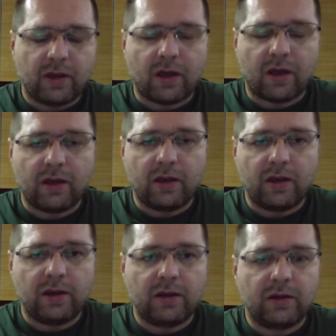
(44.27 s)

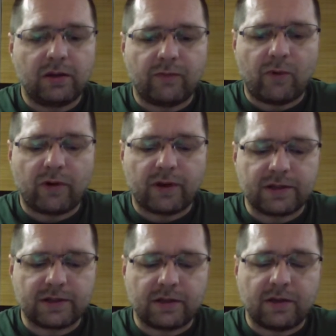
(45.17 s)
I work
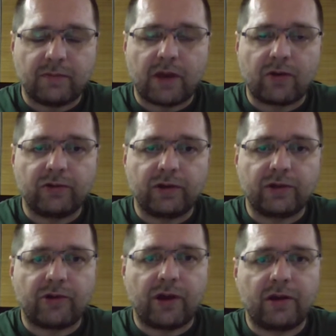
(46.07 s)
as a MikroTik
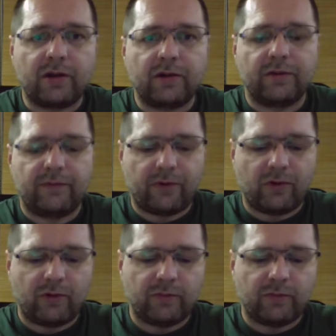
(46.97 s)
trainer from